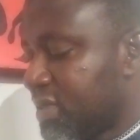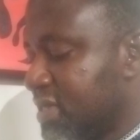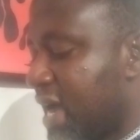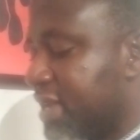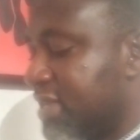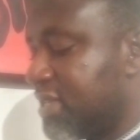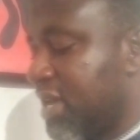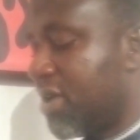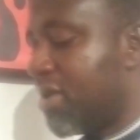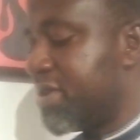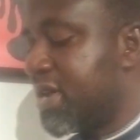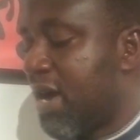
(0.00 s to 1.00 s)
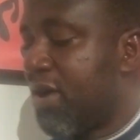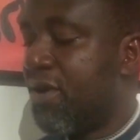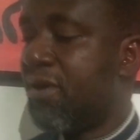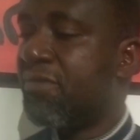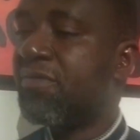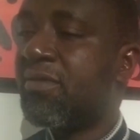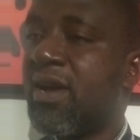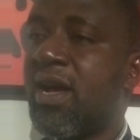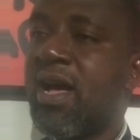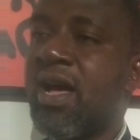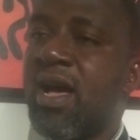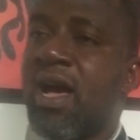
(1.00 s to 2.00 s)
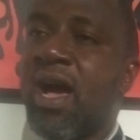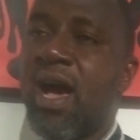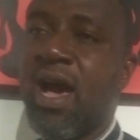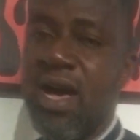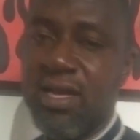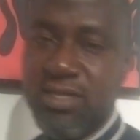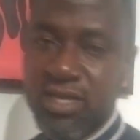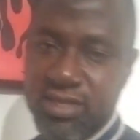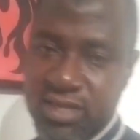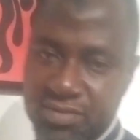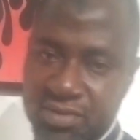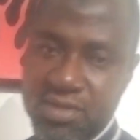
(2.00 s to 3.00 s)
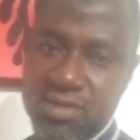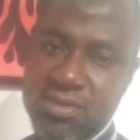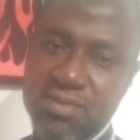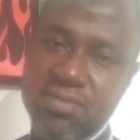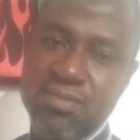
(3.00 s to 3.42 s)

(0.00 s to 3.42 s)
That is the order of adjectives.